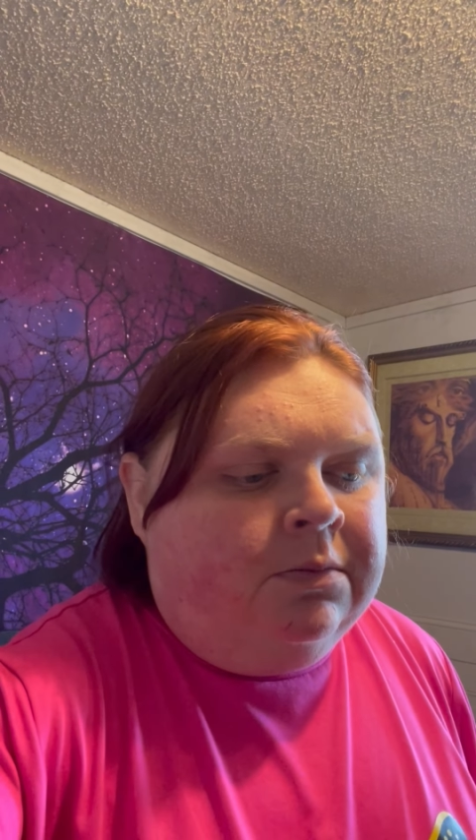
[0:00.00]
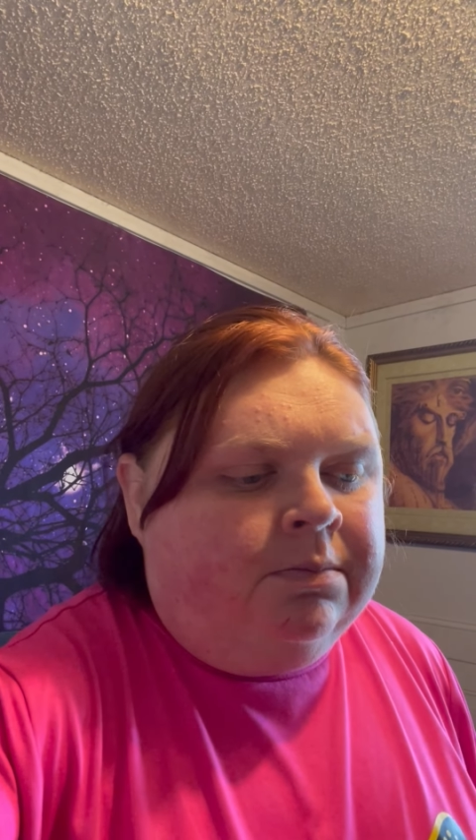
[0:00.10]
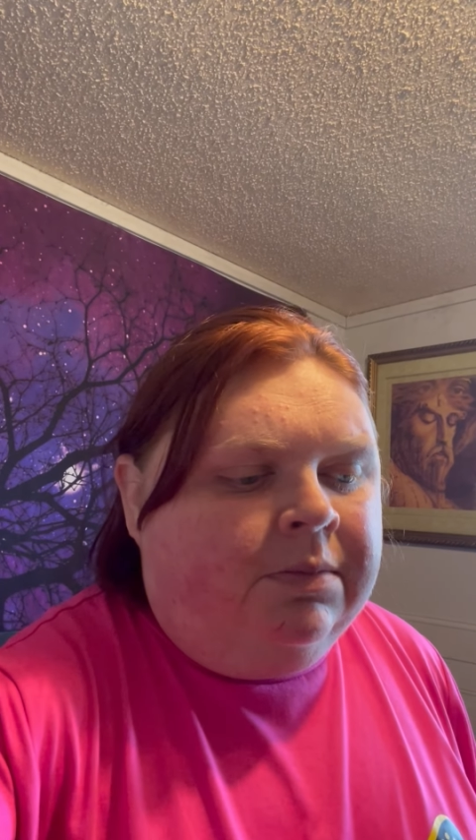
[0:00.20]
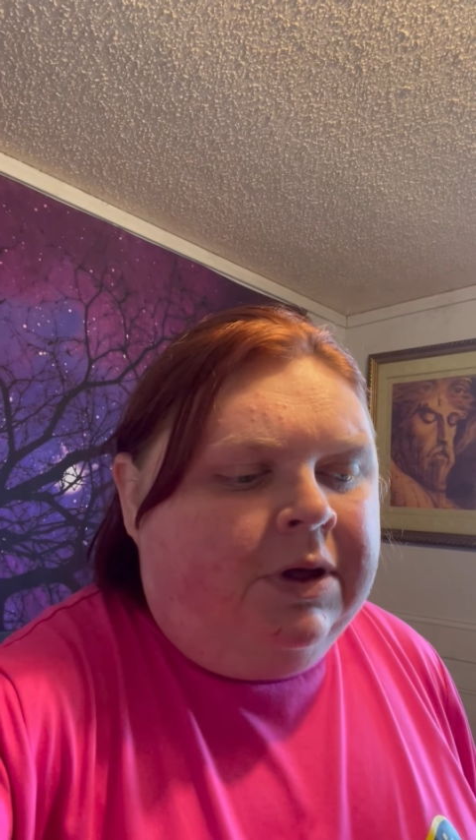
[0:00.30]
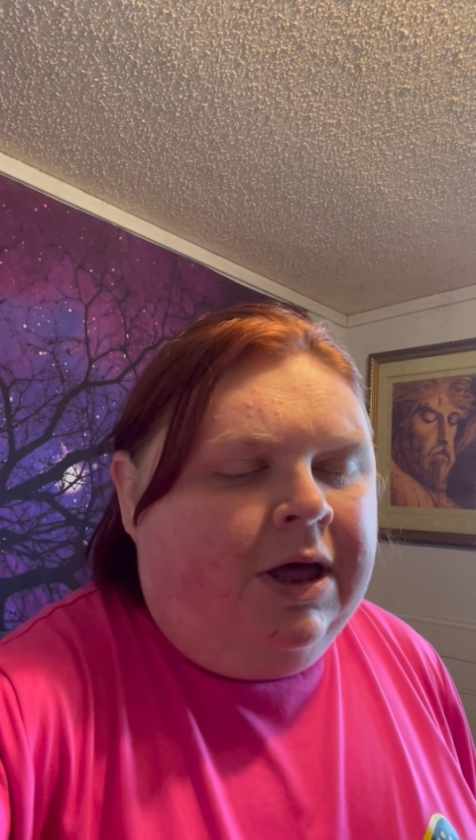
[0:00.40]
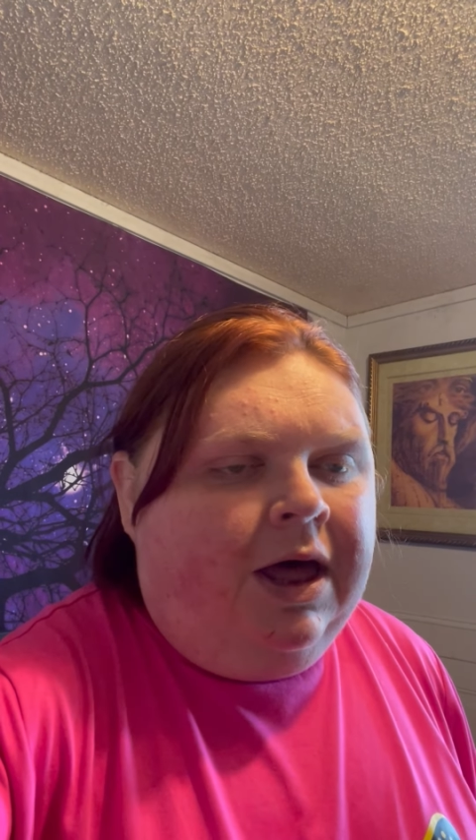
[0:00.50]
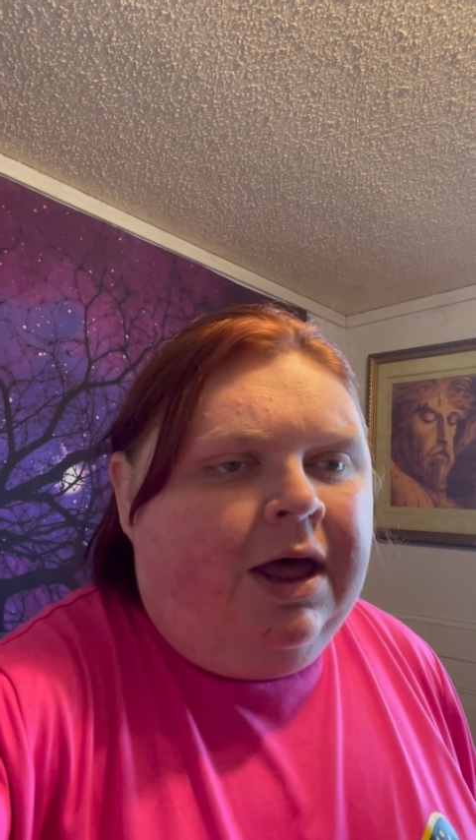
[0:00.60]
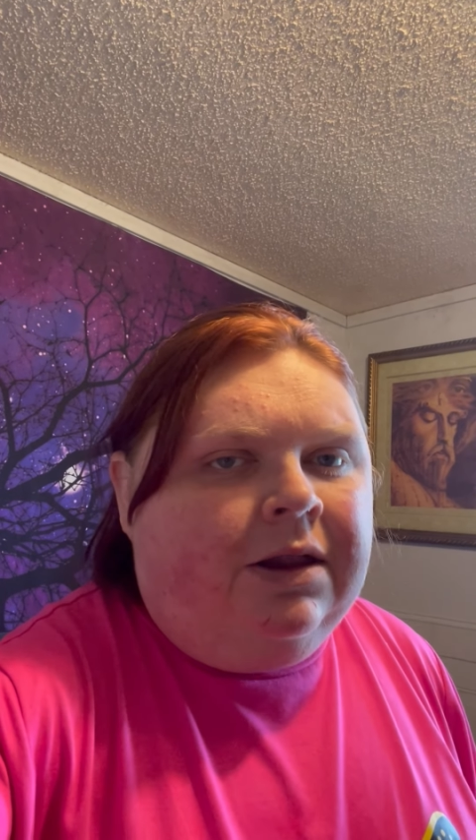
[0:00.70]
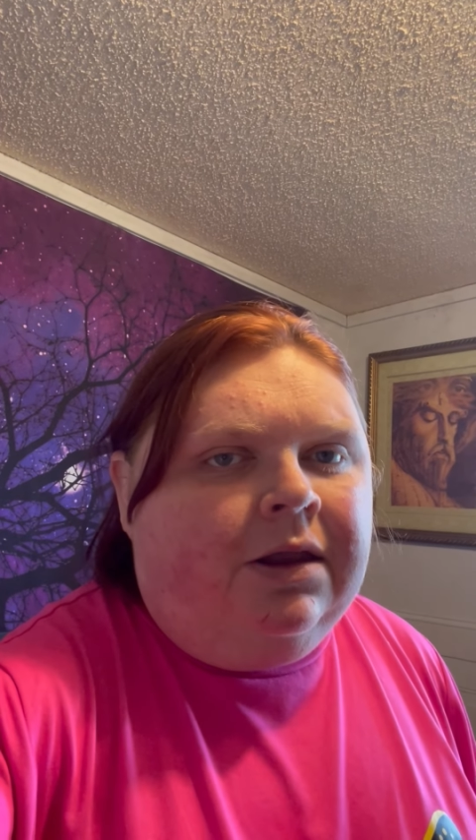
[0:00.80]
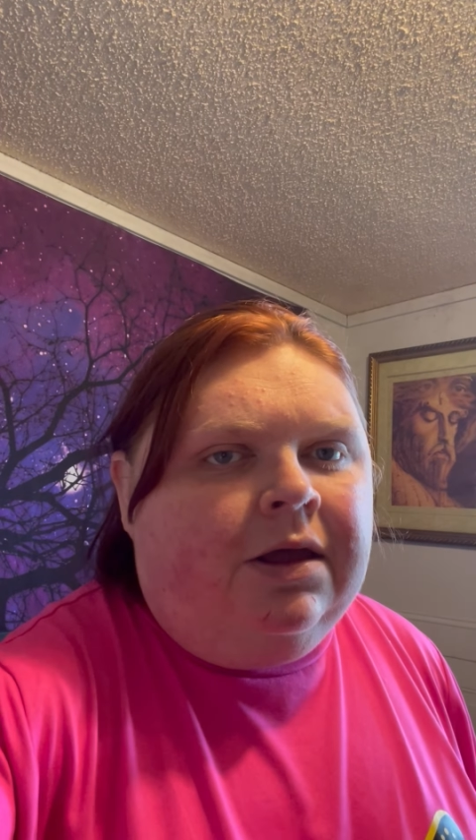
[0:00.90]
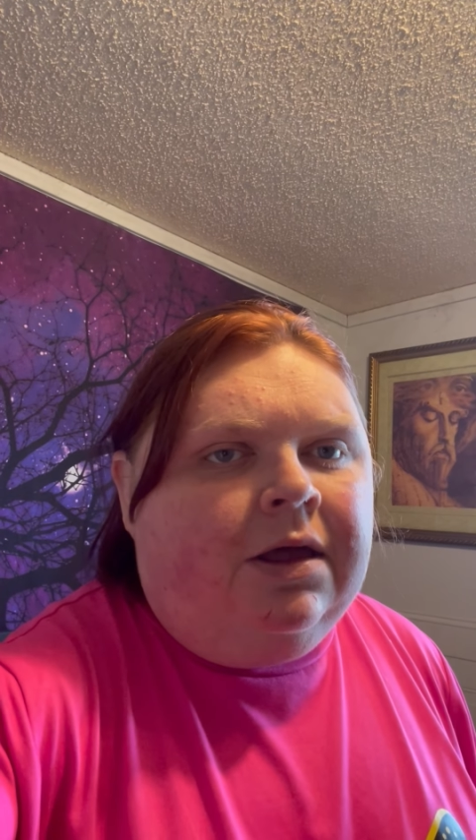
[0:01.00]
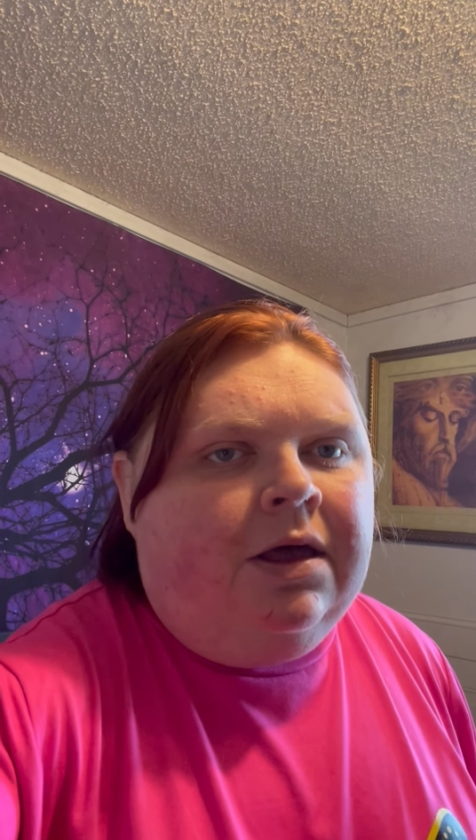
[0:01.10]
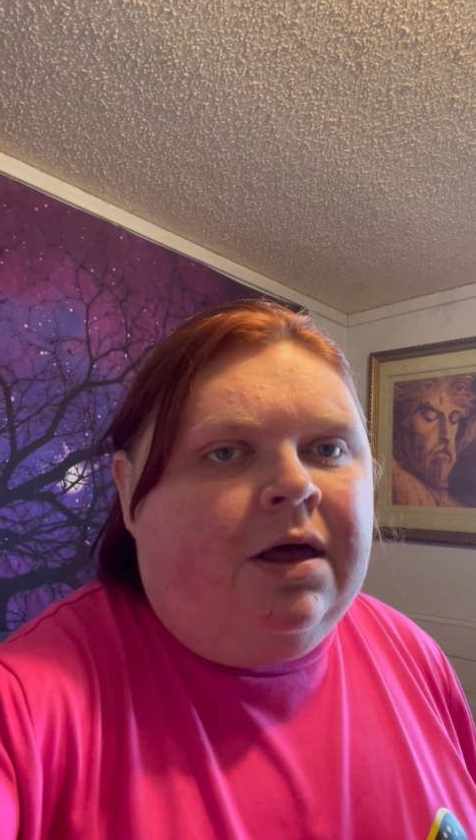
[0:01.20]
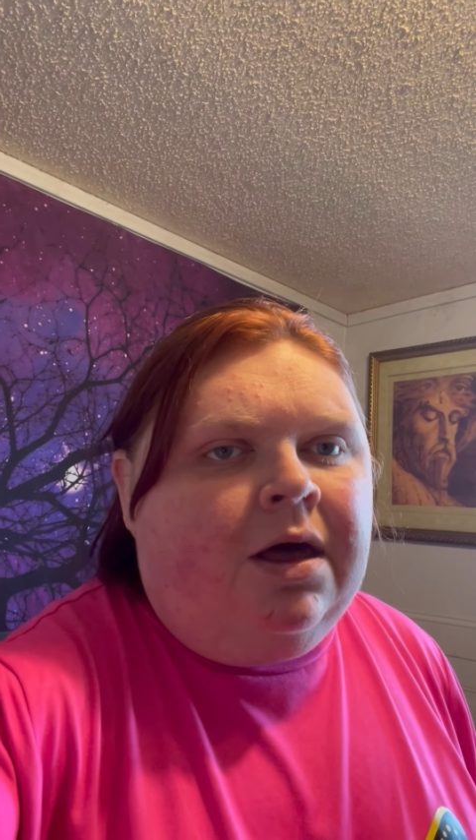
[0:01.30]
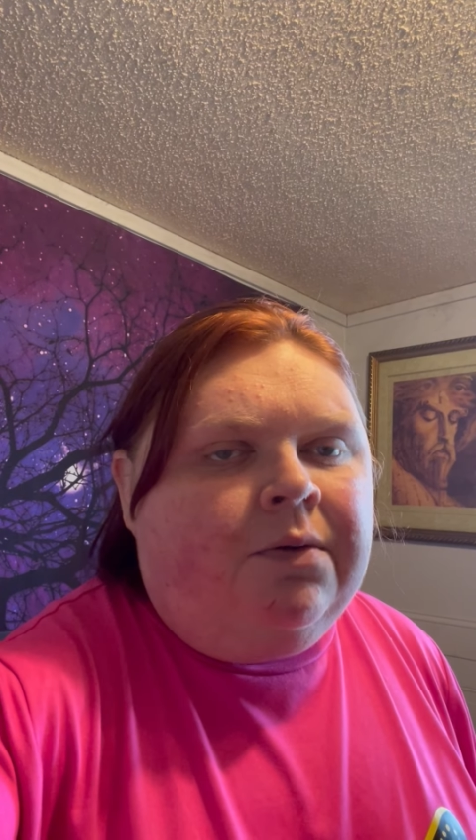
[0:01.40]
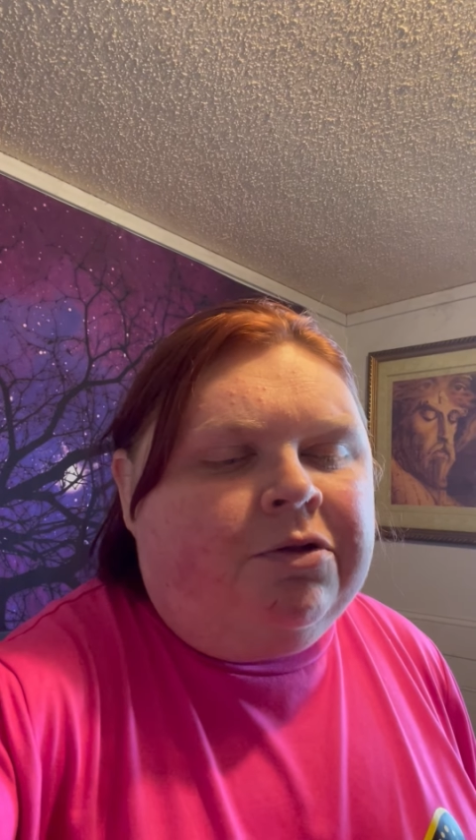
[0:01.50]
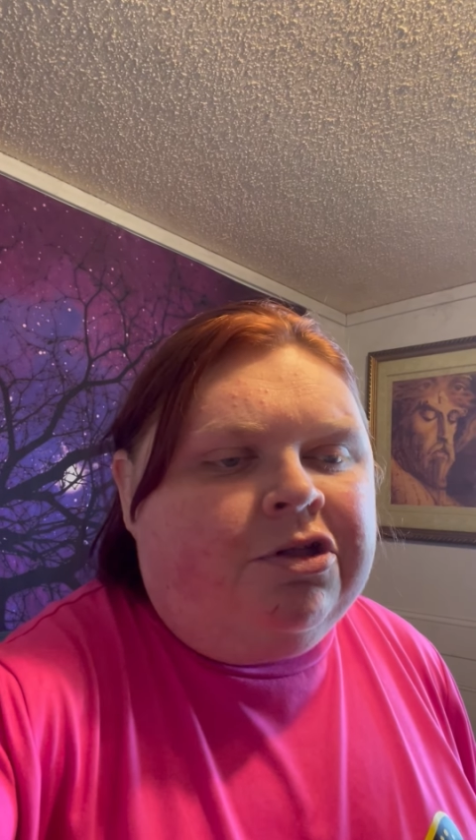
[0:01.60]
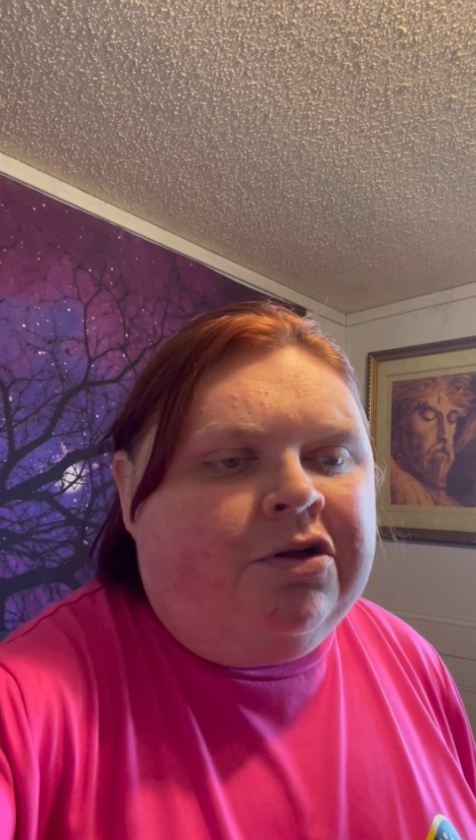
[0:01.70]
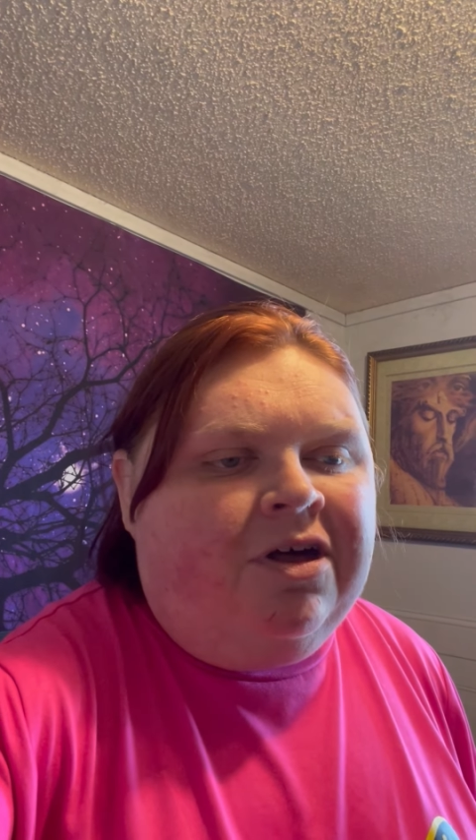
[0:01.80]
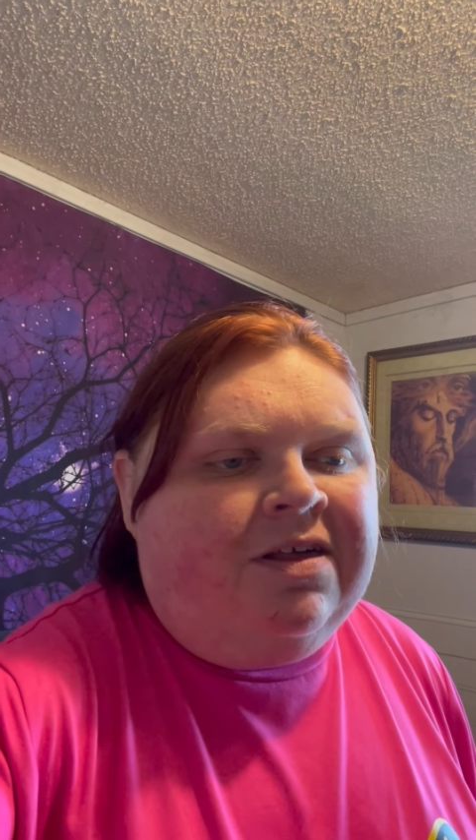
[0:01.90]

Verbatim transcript: But now we'll show